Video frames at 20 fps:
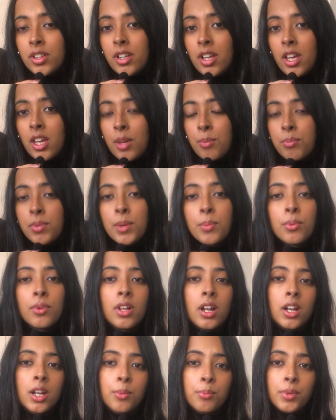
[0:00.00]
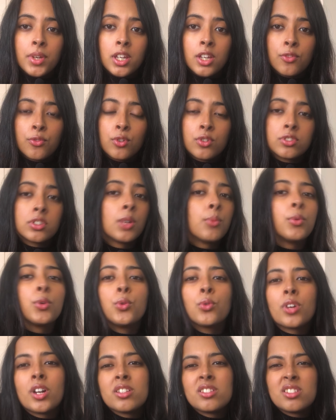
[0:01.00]
day, people aren't paying for someone
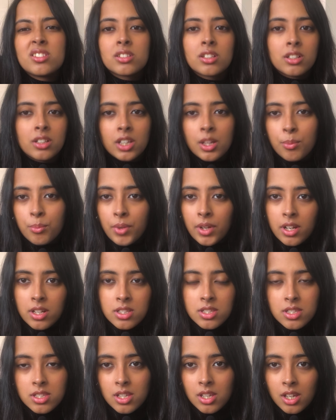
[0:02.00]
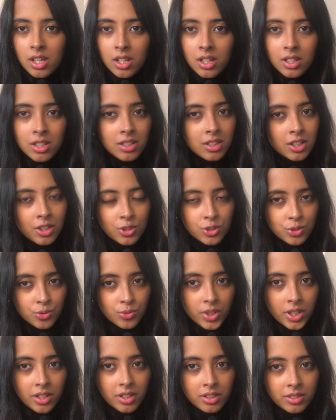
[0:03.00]
who can just click buttons in
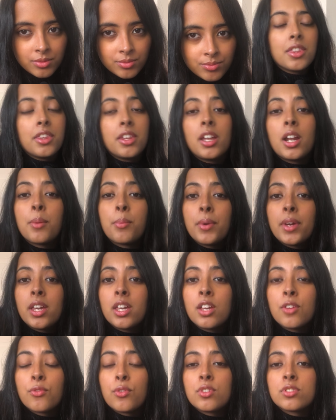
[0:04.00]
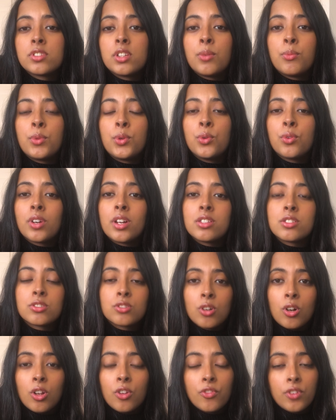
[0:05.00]
Illustrator. They are paying for someone who can
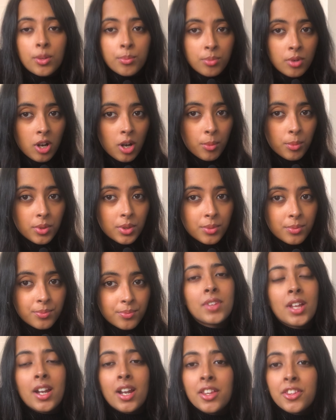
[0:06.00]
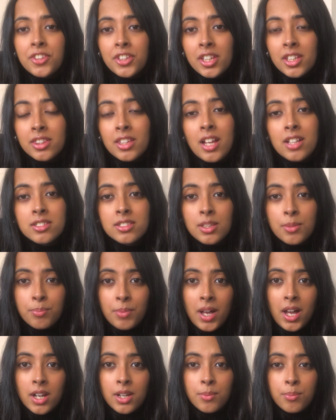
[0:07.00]
solve a problem. And I think that's the
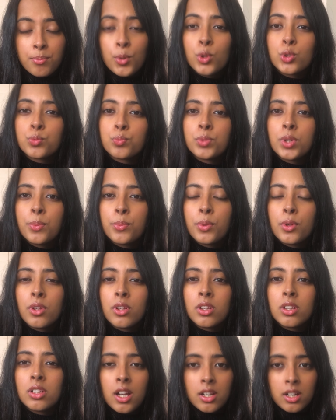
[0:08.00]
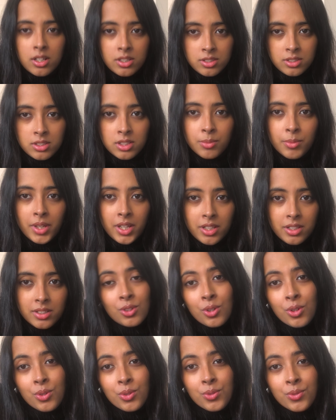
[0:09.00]
part most people underestimate.
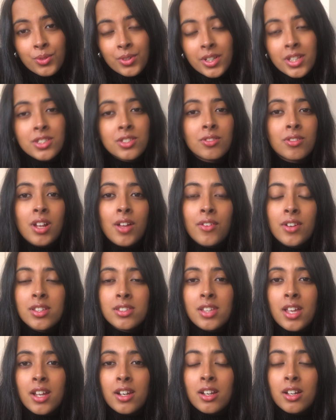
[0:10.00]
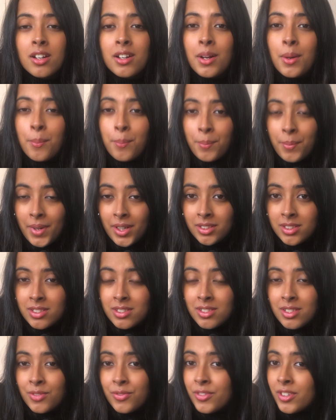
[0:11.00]
So, is graphic design a
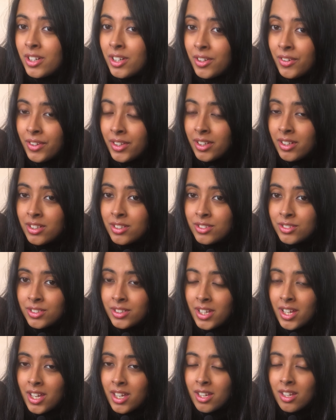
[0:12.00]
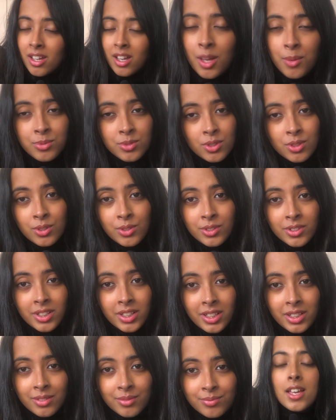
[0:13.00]
competitive career today?
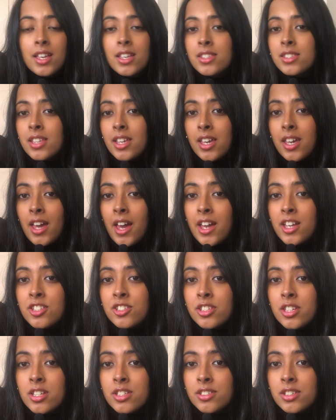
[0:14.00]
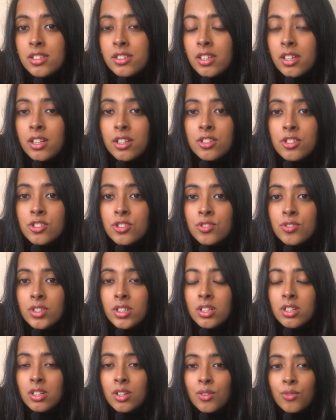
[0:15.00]
Absolutely. Is AI changing the
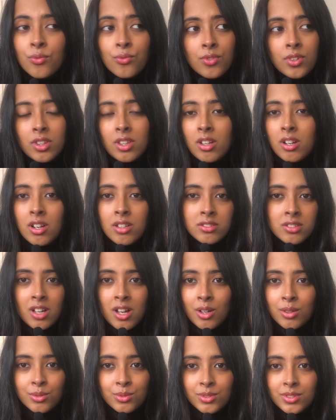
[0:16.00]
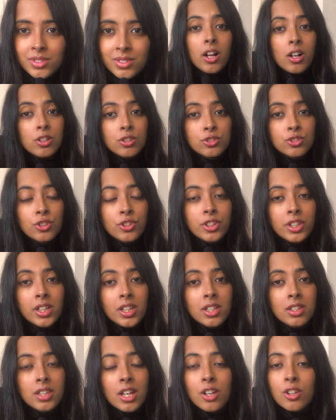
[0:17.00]
industry? Without a doubt. I also
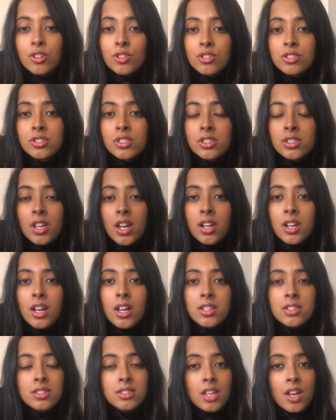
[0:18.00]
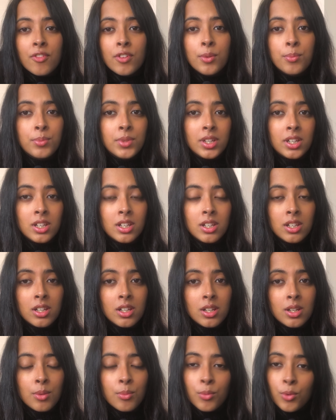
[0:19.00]
think that good design has never been
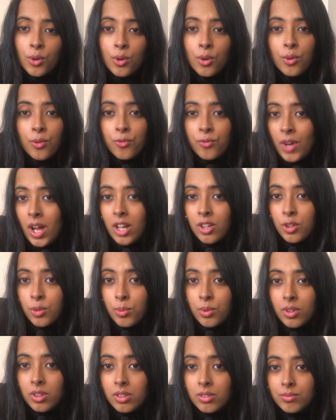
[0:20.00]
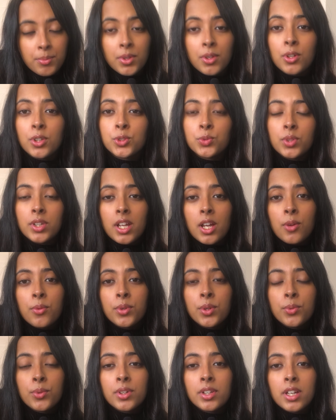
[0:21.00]
more valuable because when
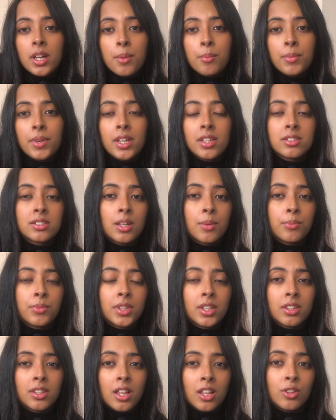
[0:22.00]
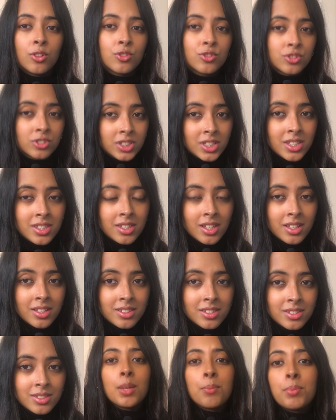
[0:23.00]
everyone can make something that looks
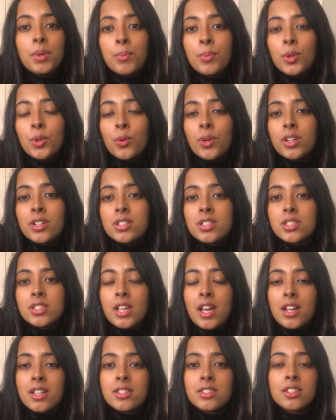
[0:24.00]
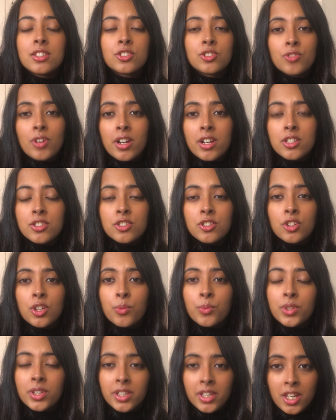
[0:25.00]
decent, the people who understand strategy,
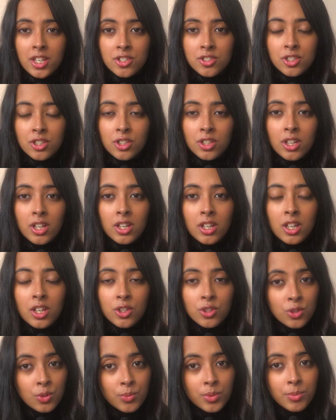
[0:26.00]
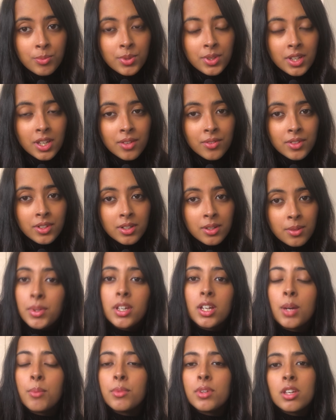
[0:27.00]
communication, and human behavior
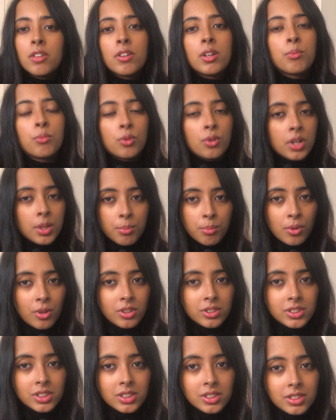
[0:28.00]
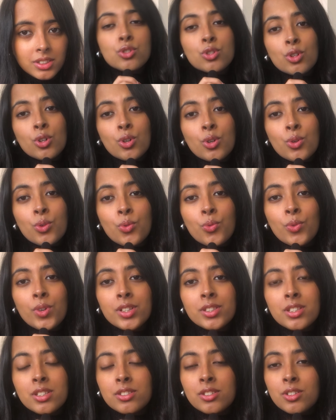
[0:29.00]
become even more important. So,
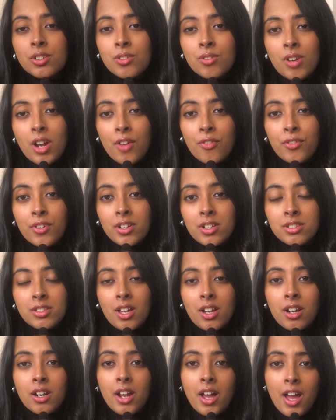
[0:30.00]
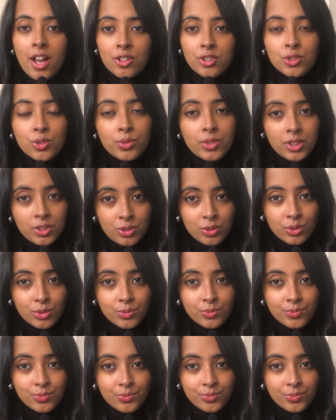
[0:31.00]
what does a graphic designer actually do?